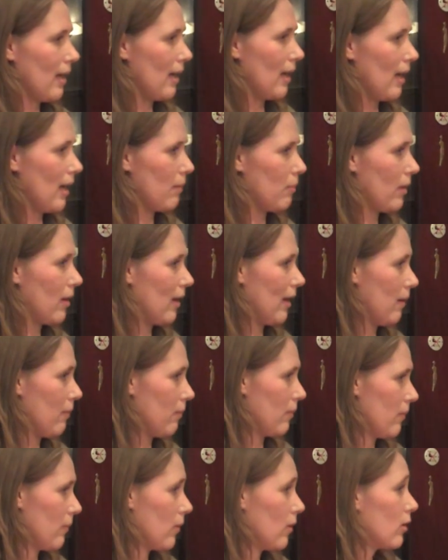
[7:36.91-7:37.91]
I
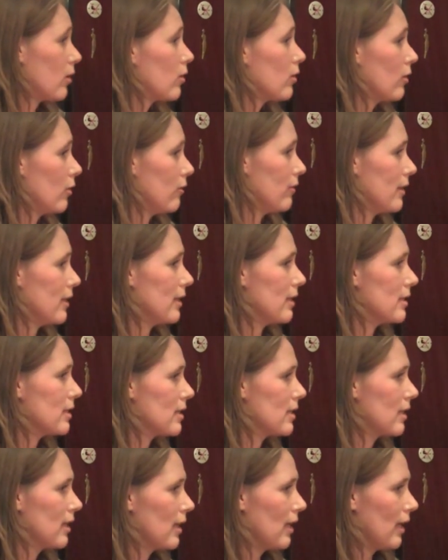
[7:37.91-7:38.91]
became
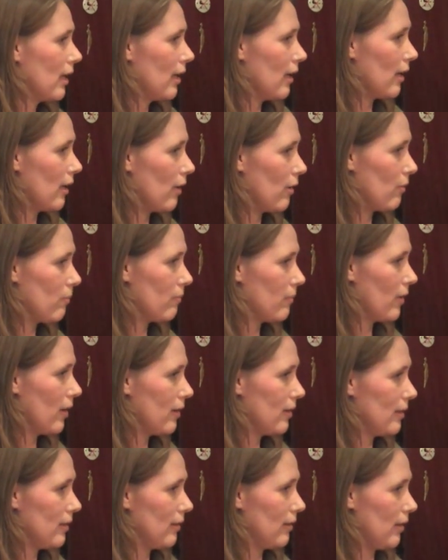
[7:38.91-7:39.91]
curious
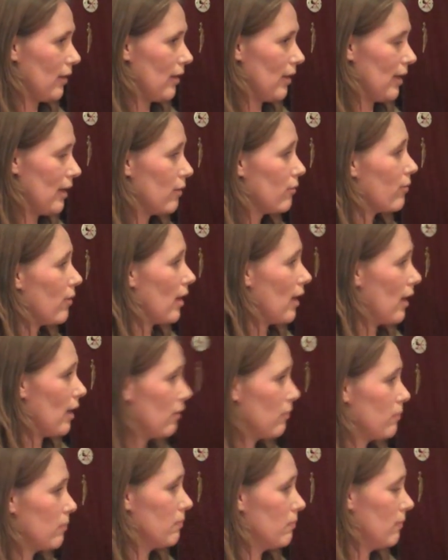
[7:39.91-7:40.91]
if
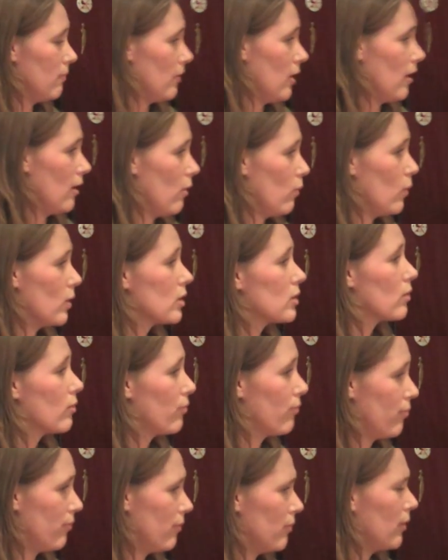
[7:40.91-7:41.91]
I was
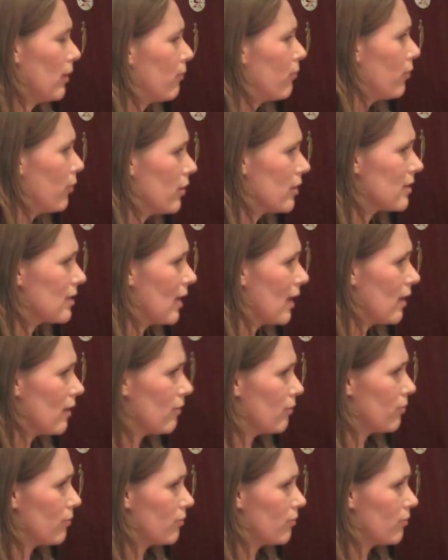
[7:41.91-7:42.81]
fertile.